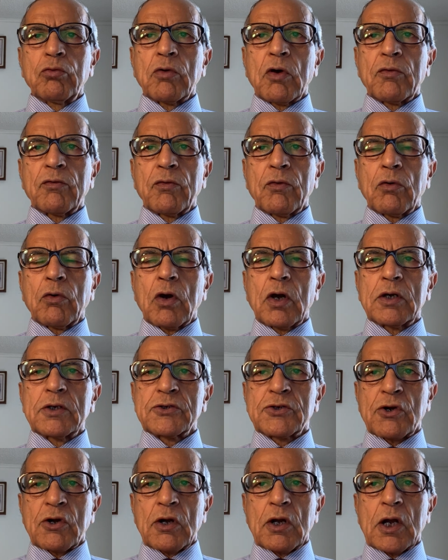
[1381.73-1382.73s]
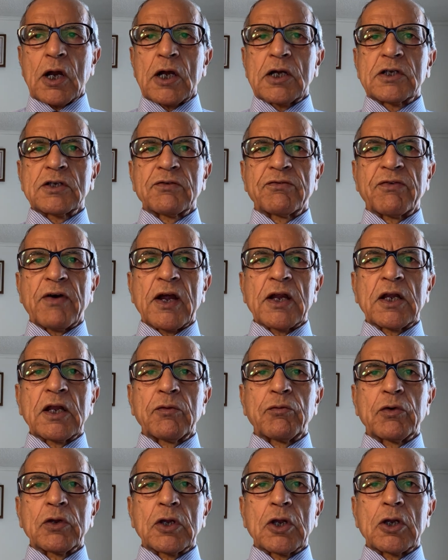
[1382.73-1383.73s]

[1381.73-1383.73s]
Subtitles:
of Israelites fighting with